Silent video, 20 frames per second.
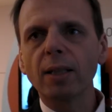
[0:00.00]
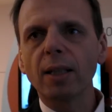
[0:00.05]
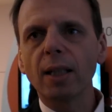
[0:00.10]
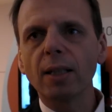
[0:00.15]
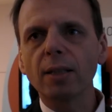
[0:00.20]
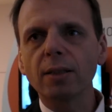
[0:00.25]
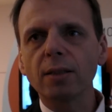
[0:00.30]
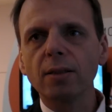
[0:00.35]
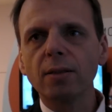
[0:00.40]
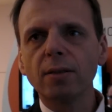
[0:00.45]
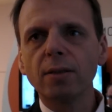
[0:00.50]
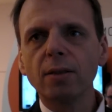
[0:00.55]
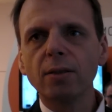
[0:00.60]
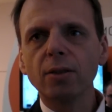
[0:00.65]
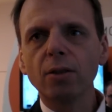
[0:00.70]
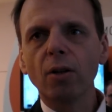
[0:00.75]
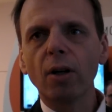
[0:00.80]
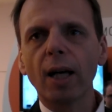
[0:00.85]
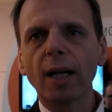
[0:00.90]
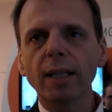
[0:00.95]
it has.
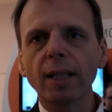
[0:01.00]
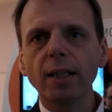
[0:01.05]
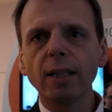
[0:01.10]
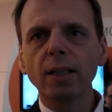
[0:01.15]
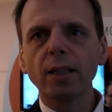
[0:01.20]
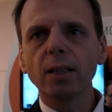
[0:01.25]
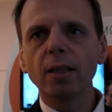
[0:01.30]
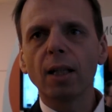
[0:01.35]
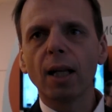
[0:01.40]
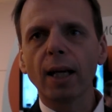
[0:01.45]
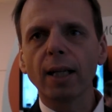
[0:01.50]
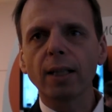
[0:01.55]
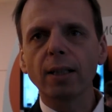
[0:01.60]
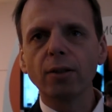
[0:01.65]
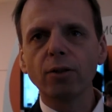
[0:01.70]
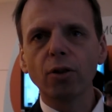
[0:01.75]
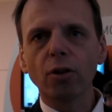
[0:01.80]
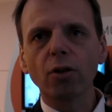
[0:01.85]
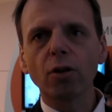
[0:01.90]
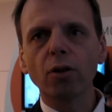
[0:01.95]
How so much like can in, it? Like
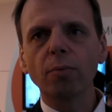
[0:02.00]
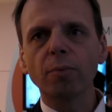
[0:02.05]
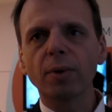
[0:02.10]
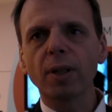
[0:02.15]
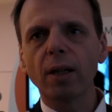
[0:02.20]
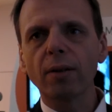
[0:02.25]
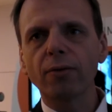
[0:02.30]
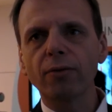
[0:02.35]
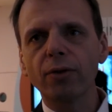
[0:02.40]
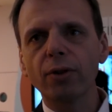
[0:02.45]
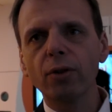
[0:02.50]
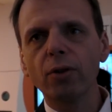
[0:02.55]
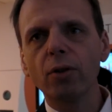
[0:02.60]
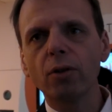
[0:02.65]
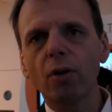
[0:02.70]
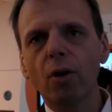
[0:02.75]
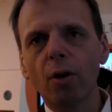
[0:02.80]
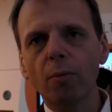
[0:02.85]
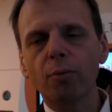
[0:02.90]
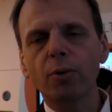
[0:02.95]
in Europe, there are
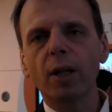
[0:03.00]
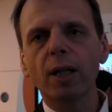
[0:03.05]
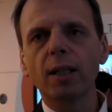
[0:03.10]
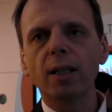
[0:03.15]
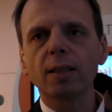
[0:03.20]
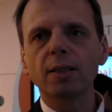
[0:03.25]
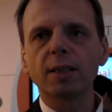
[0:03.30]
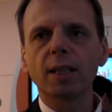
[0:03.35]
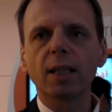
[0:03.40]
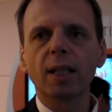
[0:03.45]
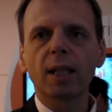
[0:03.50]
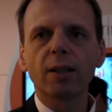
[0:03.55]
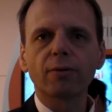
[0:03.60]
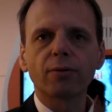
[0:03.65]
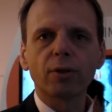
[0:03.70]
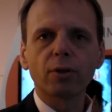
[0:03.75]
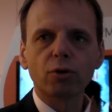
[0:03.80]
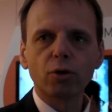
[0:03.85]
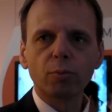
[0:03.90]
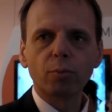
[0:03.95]
few operators that have
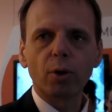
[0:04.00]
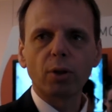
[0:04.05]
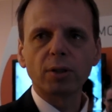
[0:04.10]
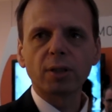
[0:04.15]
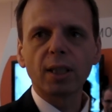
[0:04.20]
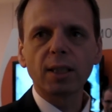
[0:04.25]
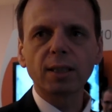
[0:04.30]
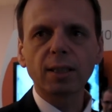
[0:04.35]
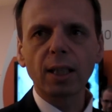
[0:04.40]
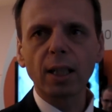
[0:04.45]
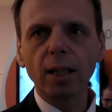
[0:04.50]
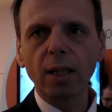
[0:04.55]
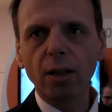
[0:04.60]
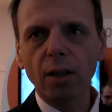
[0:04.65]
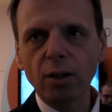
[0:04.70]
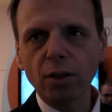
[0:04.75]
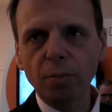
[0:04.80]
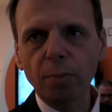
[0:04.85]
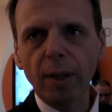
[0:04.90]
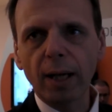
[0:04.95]
a 2.6
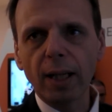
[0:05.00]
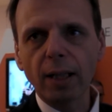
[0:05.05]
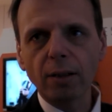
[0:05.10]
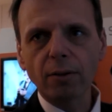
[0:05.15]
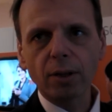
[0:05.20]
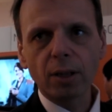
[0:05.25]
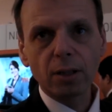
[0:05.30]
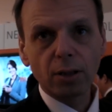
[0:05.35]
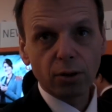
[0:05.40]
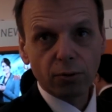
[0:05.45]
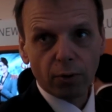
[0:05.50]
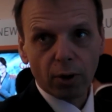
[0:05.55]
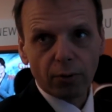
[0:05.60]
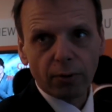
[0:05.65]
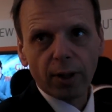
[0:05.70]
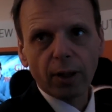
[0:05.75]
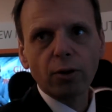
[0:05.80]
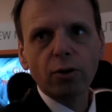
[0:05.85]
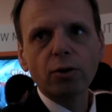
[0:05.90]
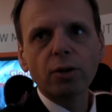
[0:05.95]
gigahertz band. This is what
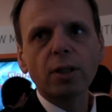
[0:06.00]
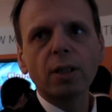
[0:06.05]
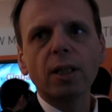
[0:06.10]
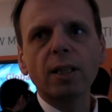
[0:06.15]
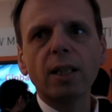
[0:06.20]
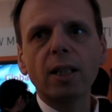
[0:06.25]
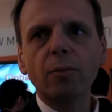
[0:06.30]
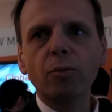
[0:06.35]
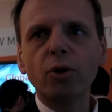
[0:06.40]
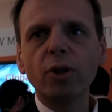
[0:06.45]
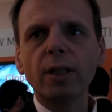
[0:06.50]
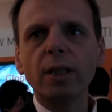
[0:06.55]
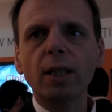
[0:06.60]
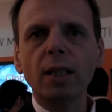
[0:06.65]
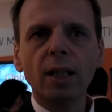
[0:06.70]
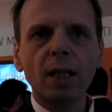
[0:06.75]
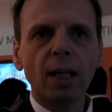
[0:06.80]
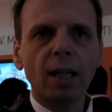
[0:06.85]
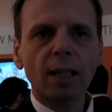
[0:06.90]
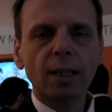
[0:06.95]
we're using in the demo here.
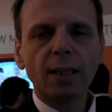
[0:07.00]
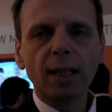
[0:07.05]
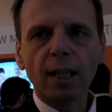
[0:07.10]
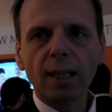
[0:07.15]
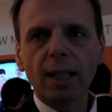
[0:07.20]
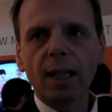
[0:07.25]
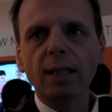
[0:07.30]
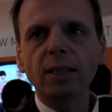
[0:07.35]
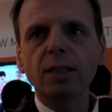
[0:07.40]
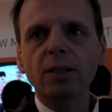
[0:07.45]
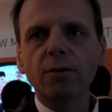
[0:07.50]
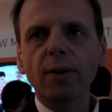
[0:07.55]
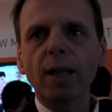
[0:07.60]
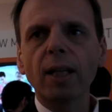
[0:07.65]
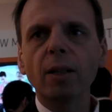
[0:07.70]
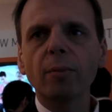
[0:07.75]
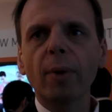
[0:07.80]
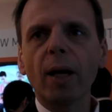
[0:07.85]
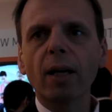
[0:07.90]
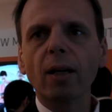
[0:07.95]
That has
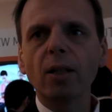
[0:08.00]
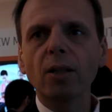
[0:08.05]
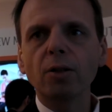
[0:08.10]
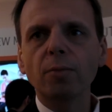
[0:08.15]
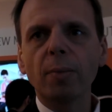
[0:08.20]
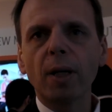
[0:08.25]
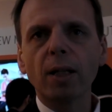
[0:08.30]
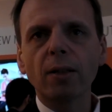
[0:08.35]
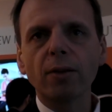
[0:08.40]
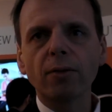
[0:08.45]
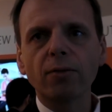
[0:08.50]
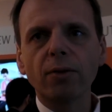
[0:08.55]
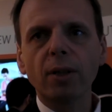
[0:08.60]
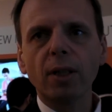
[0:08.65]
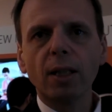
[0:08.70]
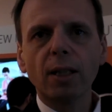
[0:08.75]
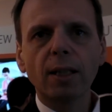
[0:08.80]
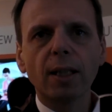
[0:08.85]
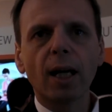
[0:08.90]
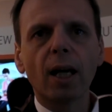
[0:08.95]
20 megahertz
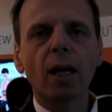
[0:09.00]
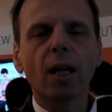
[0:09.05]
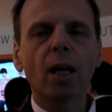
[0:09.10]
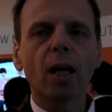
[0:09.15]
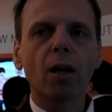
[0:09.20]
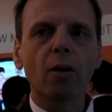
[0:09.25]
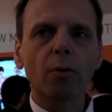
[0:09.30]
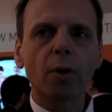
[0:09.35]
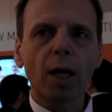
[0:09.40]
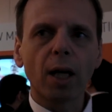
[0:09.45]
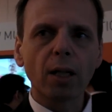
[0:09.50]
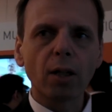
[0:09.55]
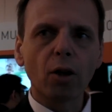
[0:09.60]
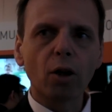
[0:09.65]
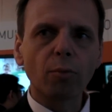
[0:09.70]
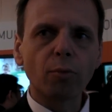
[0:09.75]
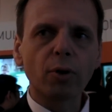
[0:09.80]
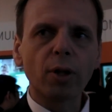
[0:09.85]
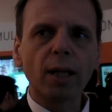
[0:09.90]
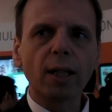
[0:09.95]
bandwidth. There are other
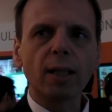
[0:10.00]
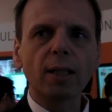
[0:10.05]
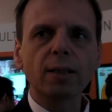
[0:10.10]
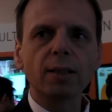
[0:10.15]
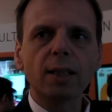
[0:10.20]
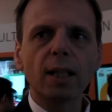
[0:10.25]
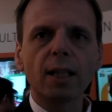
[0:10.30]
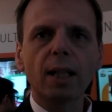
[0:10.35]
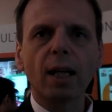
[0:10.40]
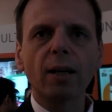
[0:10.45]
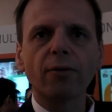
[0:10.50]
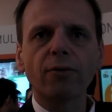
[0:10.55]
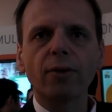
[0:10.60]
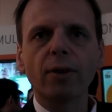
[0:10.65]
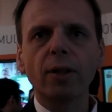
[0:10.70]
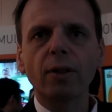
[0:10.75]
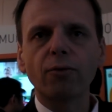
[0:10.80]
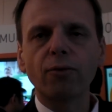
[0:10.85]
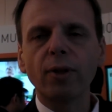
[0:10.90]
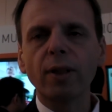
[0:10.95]
operators that have
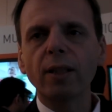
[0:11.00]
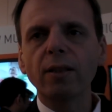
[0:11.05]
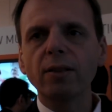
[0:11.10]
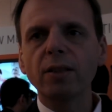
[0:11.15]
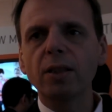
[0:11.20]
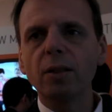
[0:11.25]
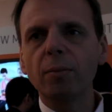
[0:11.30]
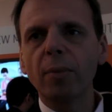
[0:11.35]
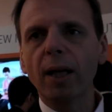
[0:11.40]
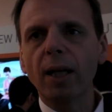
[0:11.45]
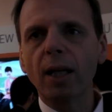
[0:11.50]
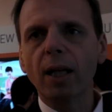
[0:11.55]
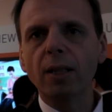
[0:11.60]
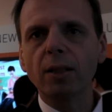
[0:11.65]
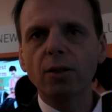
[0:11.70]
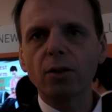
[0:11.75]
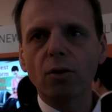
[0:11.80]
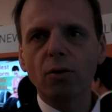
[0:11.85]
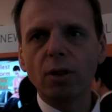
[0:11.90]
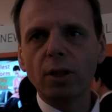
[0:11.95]
a frequency band that
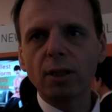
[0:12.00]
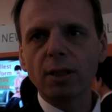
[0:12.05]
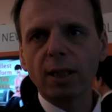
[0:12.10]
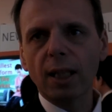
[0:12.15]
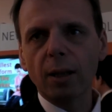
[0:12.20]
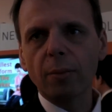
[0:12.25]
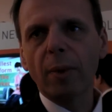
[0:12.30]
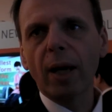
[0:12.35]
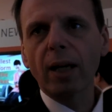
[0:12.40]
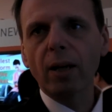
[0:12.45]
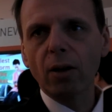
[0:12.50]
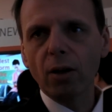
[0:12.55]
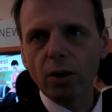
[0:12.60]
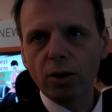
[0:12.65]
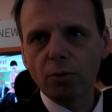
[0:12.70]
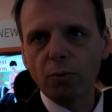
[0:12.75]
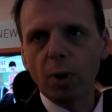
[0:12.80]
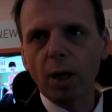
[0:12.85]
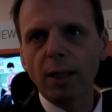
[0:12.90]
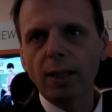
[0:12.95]
is only 10
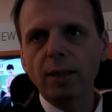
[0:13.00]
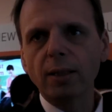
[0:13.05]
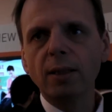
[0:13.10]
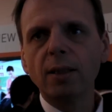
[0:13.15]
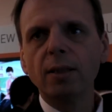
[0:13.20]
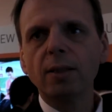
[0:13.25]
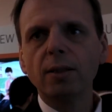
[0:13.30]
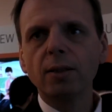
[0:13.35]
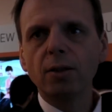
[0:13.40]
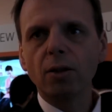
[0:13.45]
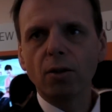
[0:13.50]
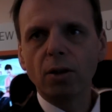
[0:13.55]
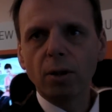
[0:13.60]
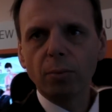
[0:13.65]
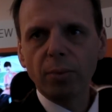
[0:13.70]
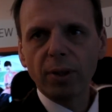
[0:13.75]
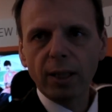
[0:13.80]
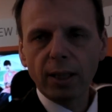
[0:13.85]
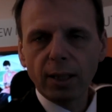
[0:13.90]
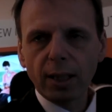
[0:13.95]
megahertz wide. So the
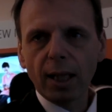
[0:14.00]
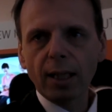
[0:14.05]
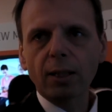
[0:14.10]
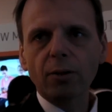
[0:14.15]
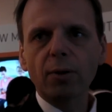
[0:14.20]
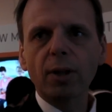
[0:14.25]
peak data